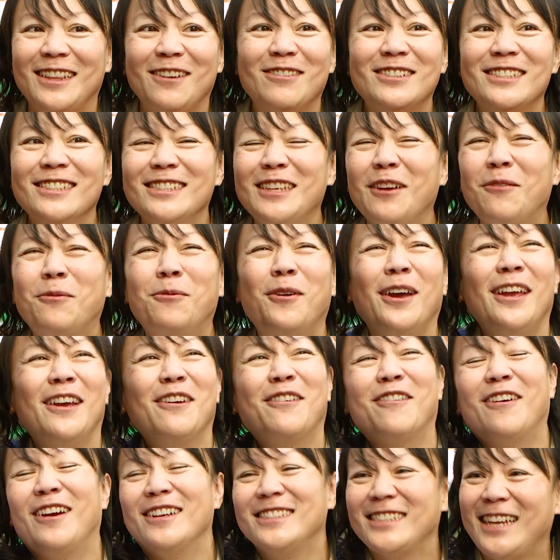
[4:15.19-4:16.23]
They were just like way
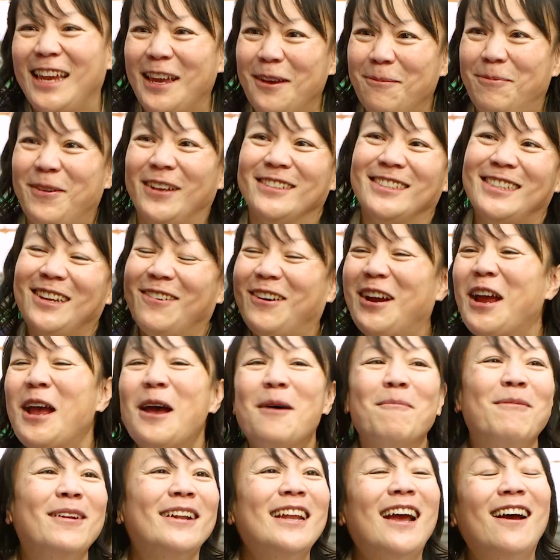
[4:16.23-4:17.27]
across campus. But
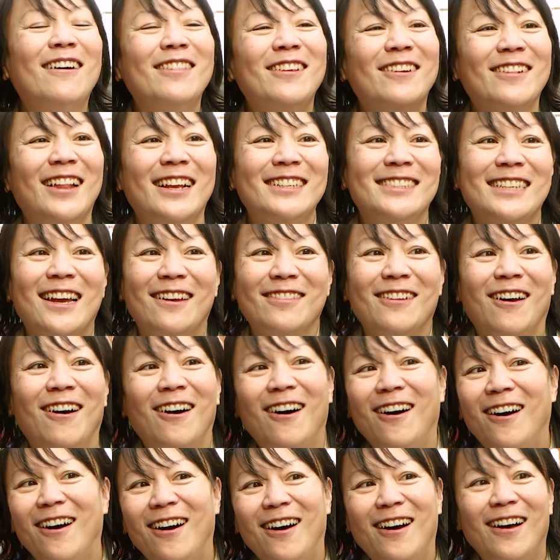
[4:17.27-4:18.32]
now they're like down the
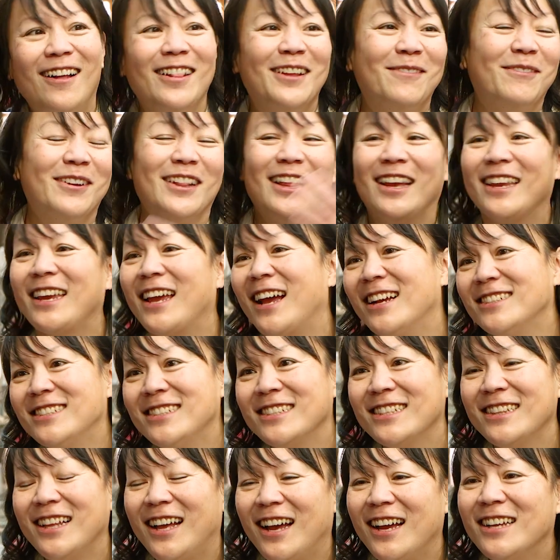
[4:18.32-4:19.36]
hall and we're like
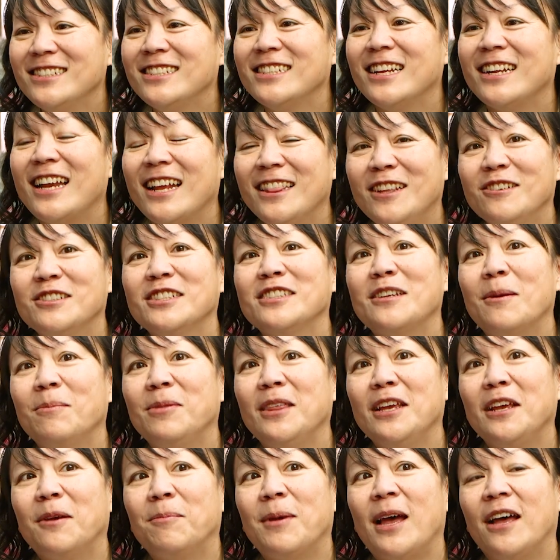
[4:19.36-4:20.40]
catching lunch, and there's
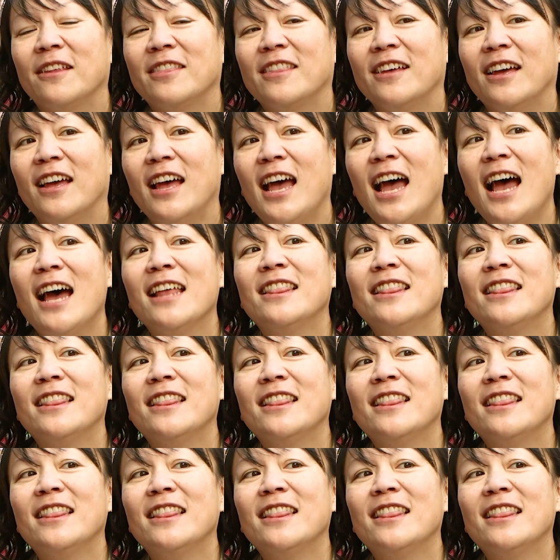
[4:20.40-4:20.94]
something about the